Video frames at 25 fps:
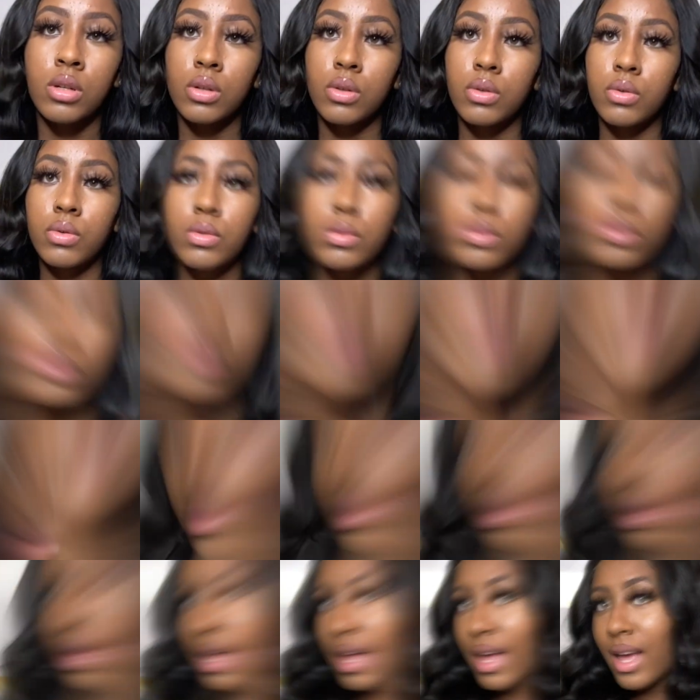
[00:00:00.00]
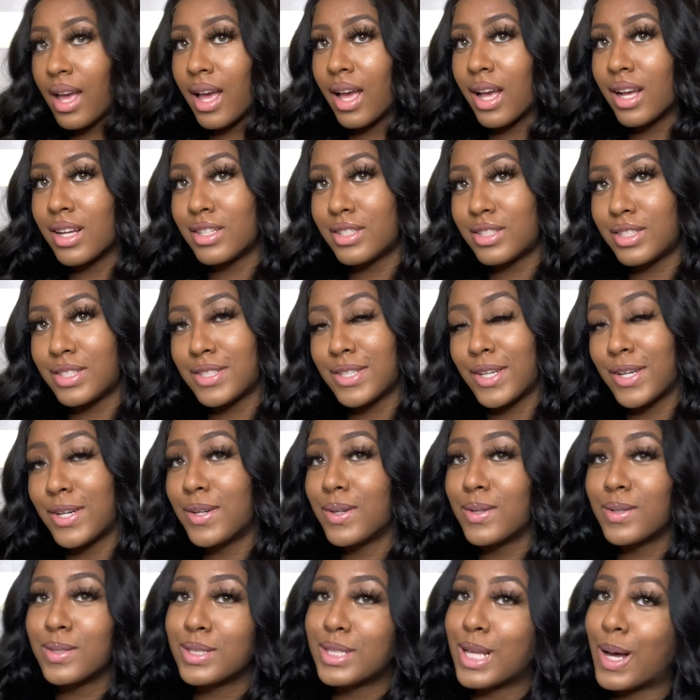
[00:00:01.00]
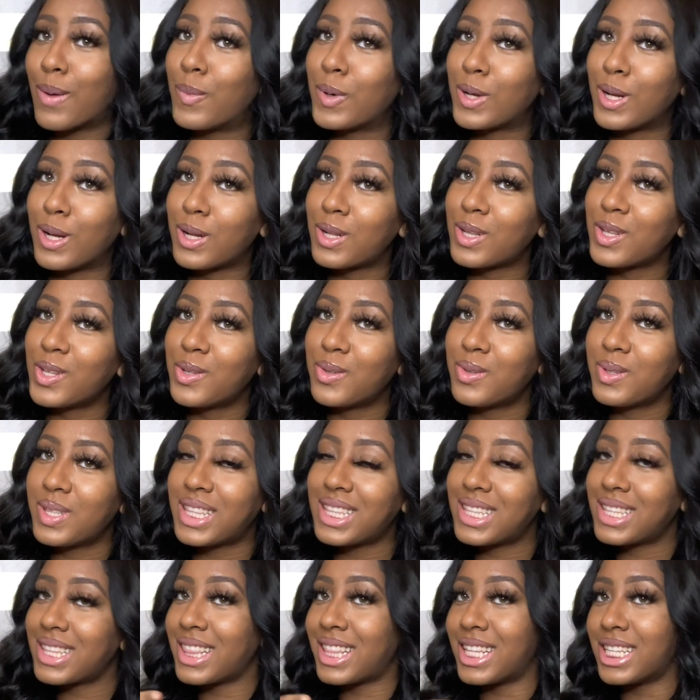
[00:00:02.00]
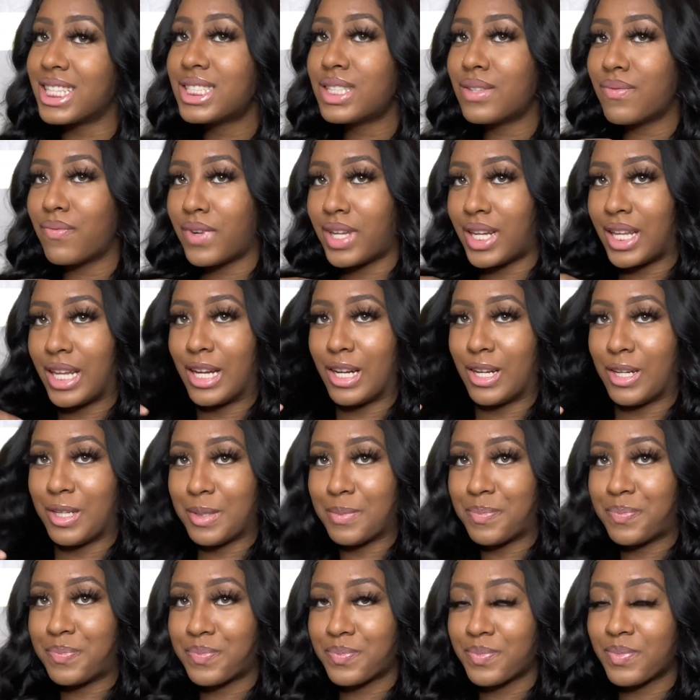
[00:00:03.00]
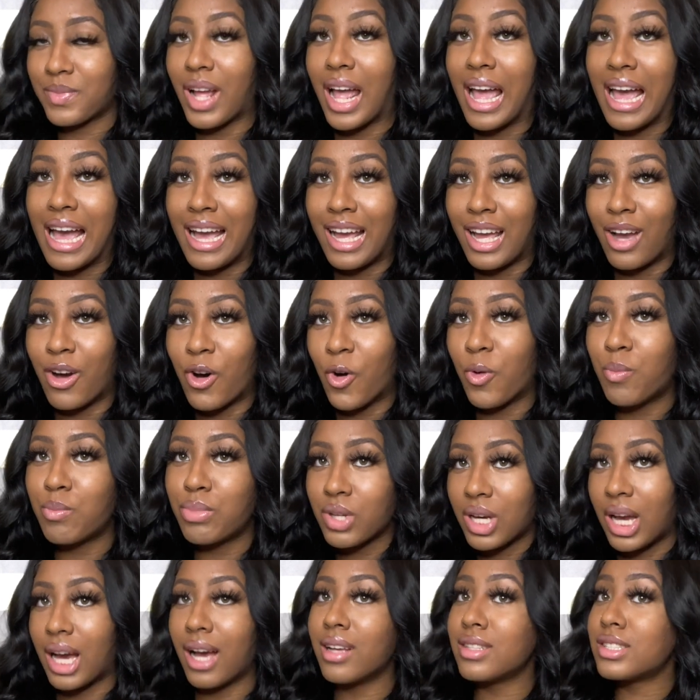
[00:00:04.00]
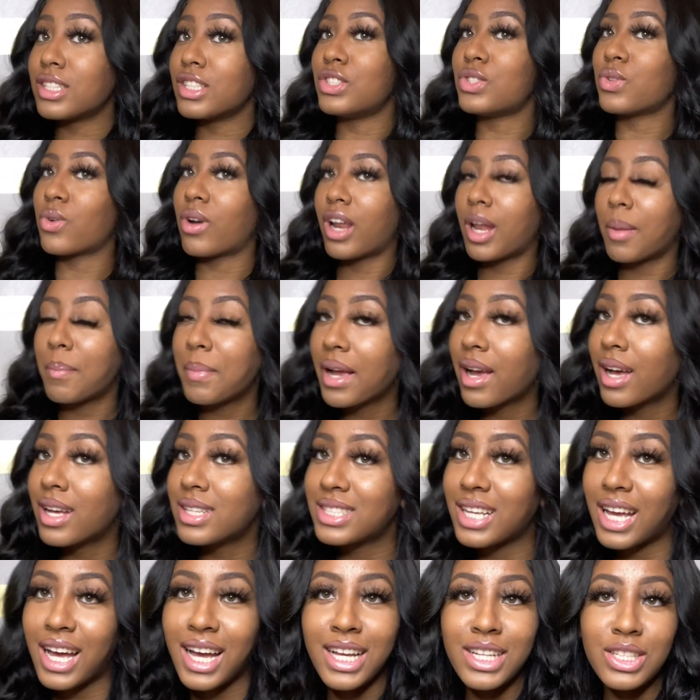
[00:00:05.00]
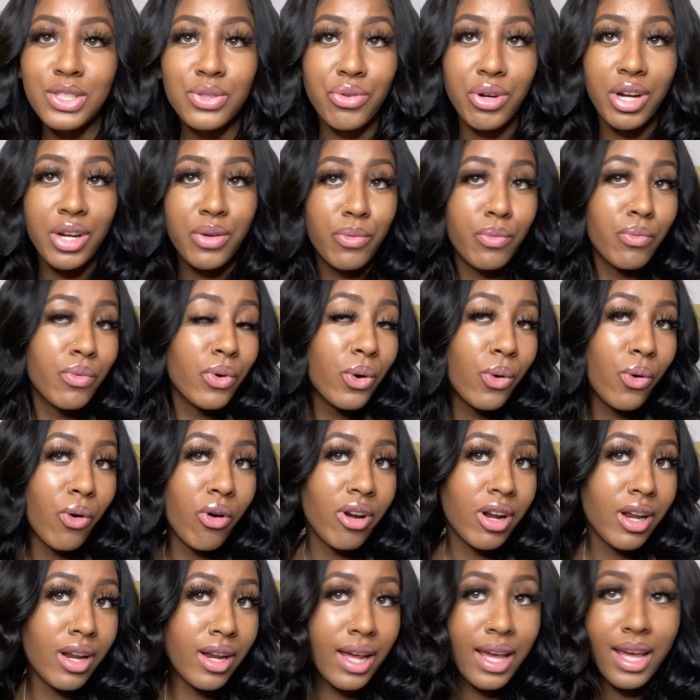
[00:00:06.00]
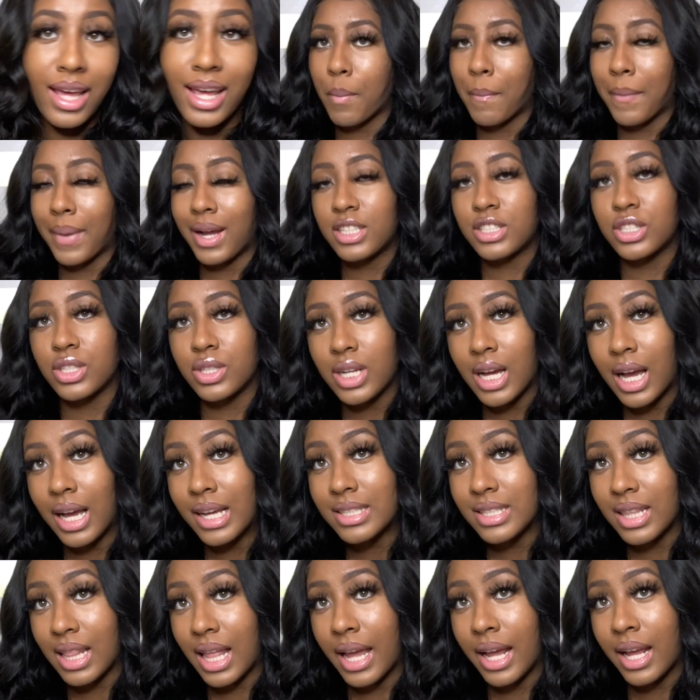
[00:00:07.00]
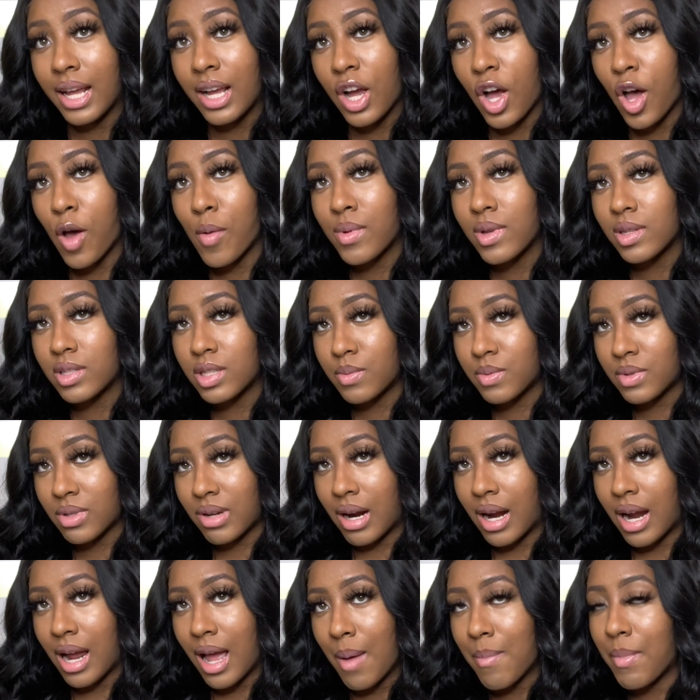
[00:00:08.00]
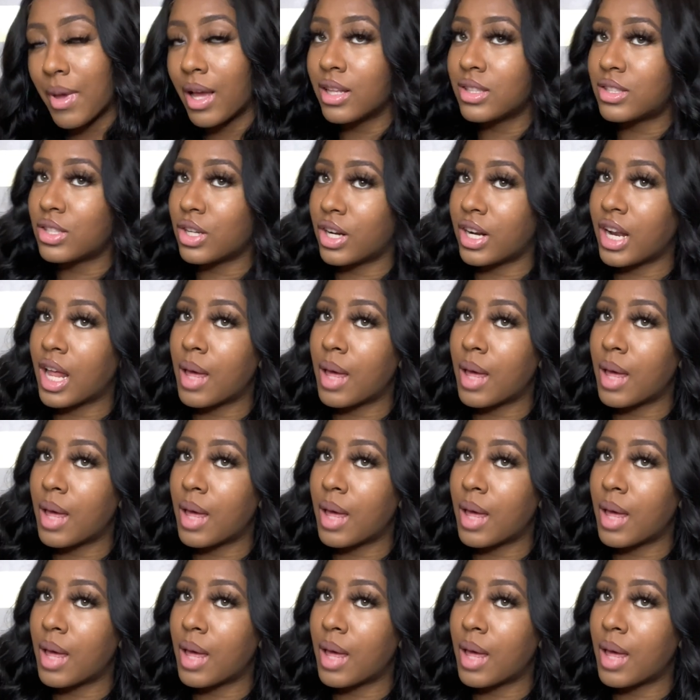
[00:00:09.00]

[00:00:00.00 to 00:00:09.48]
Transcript: Ooh. So that will conclude this video. I hope you guys enjoyed it because I enjoyed recording it. Make sure you guys like, comment, subscribe, and turn